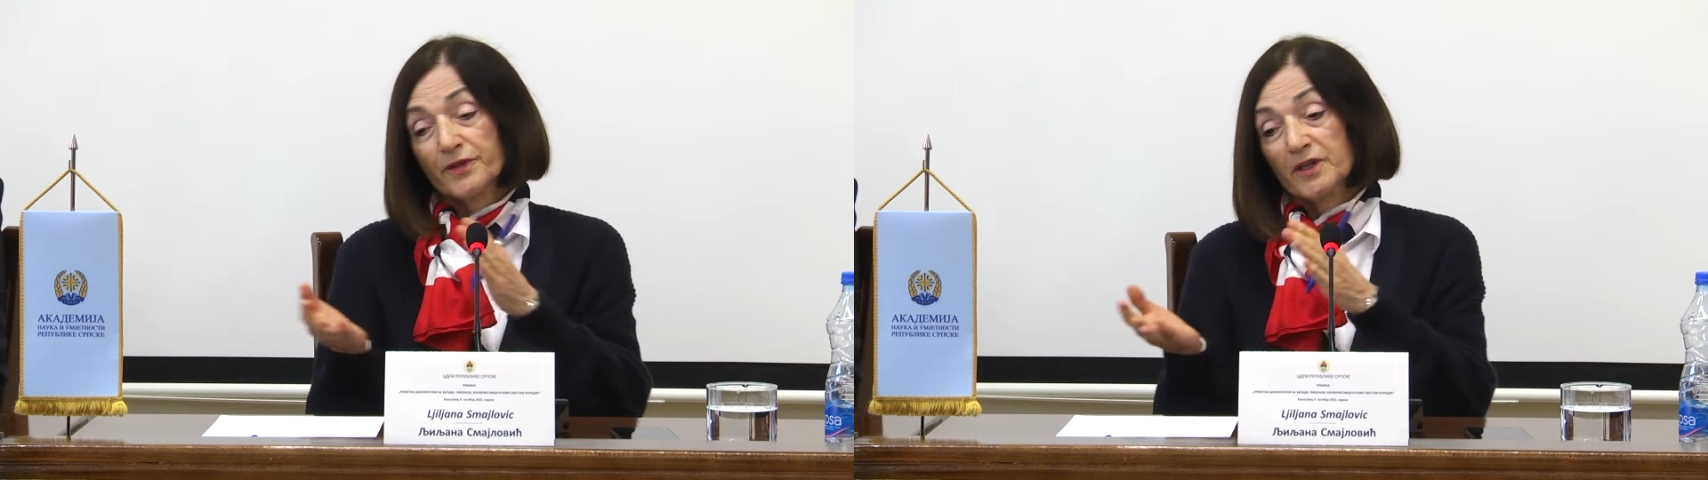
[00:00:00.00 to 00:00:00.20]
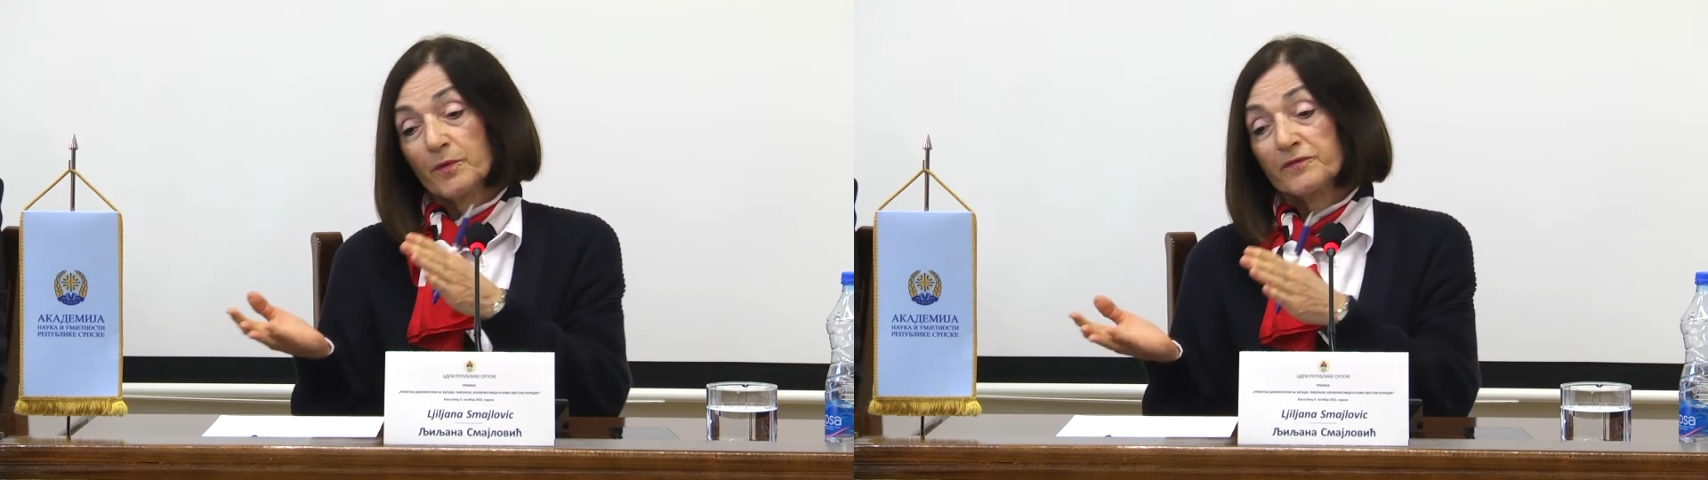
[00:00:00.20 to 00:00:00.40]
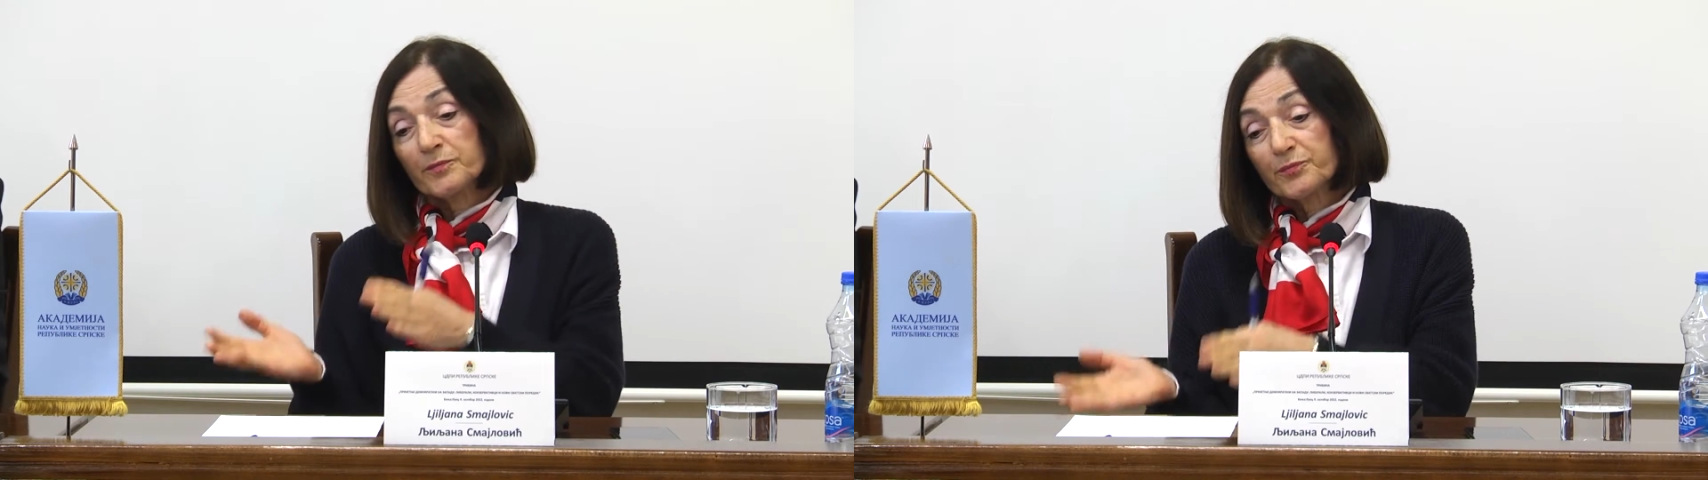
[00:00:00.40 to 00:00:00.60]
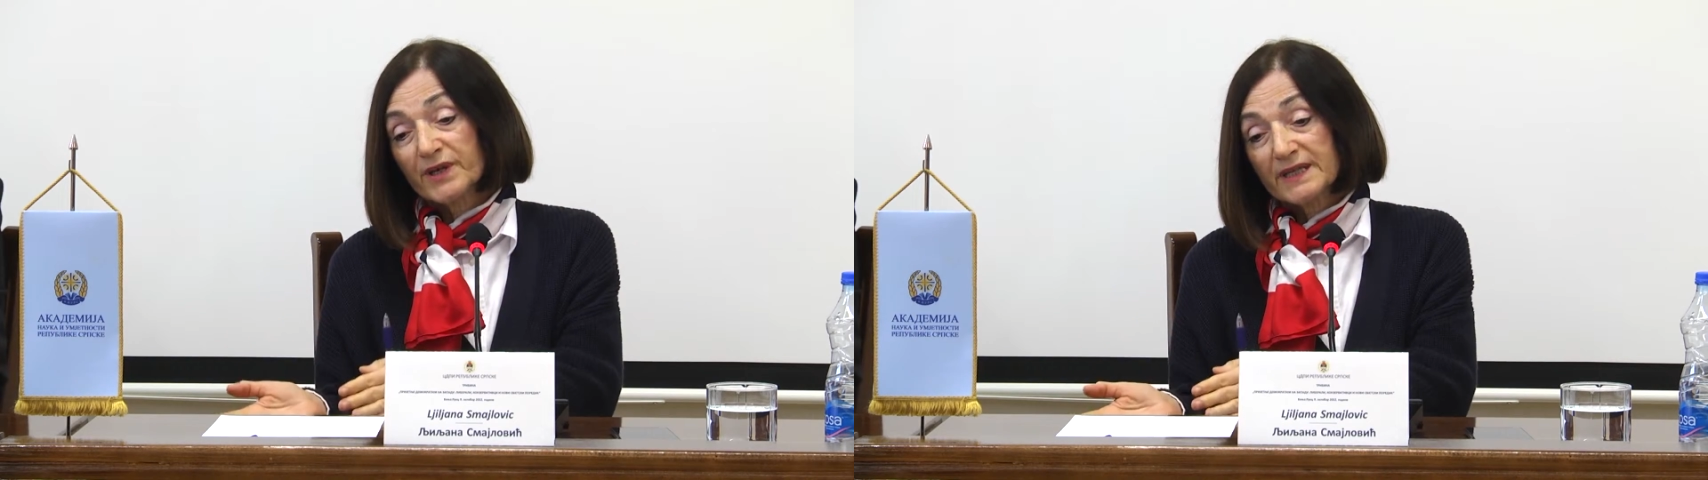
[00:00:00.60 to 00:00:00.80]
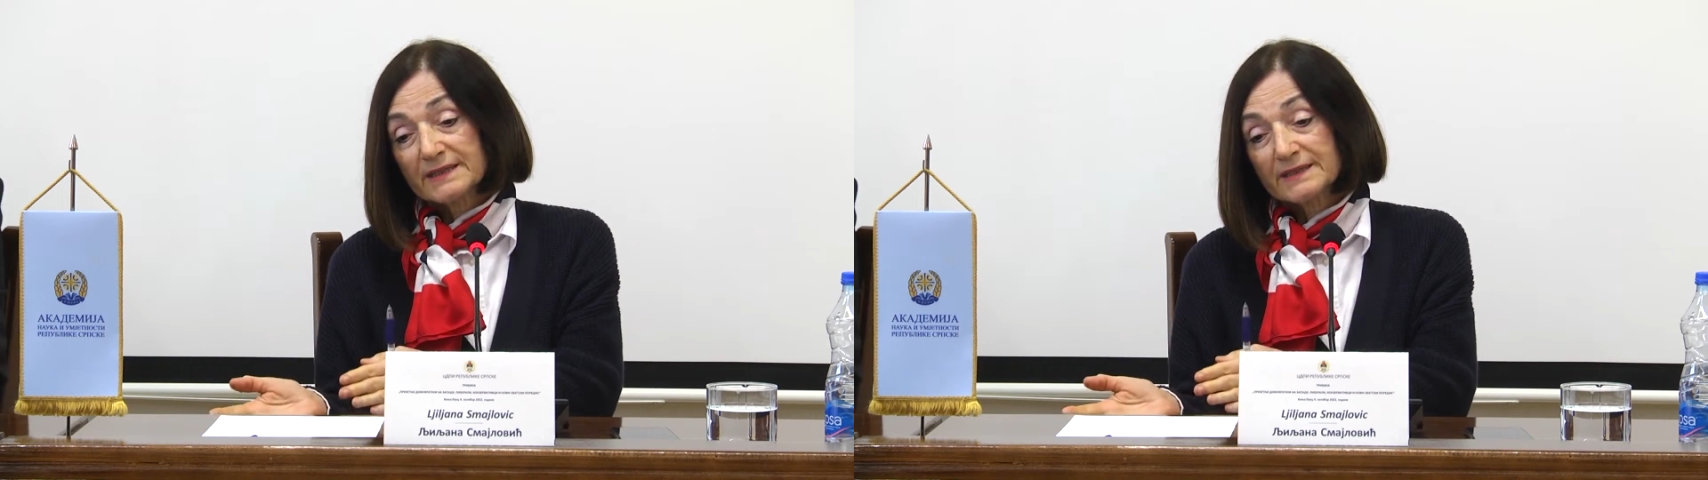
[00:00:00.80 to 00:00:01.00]
freedom of the
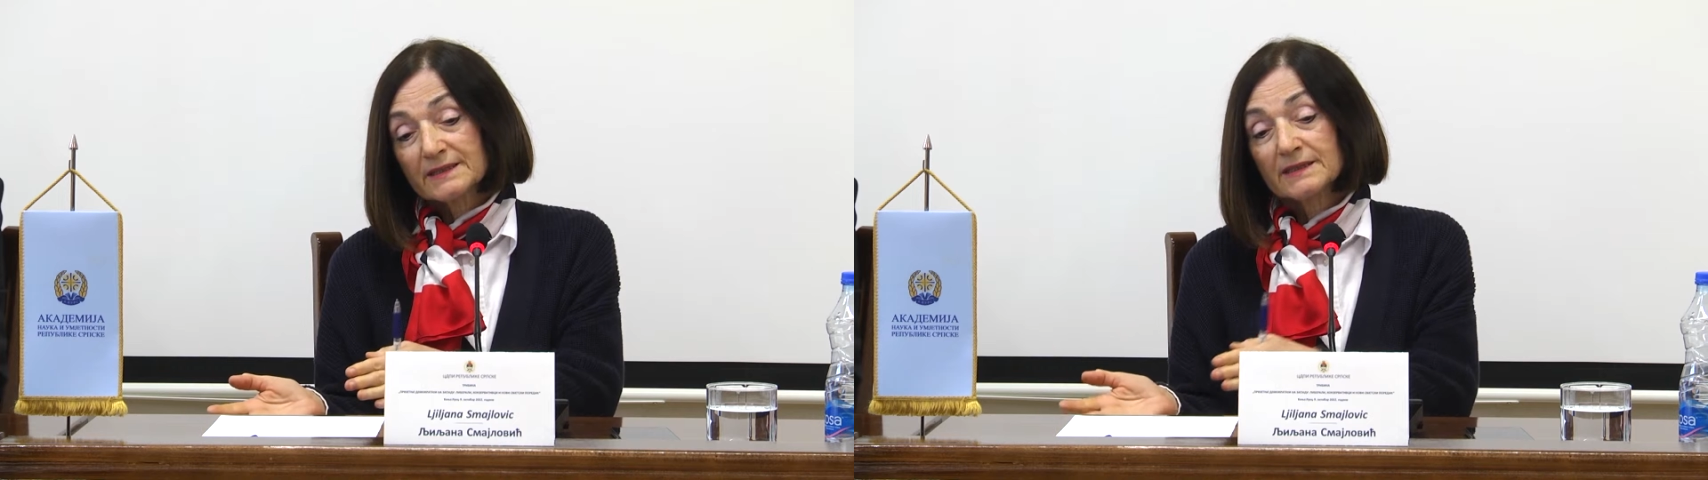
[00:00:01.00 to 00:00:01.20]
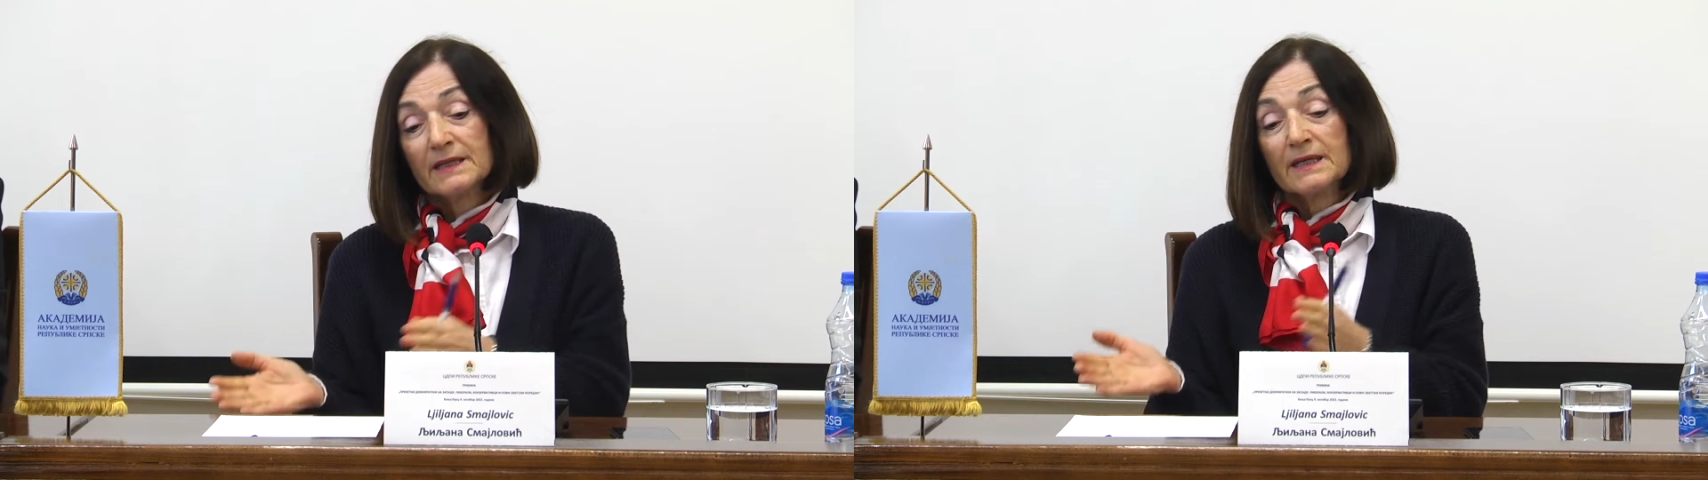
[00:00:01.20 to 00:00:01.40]
press,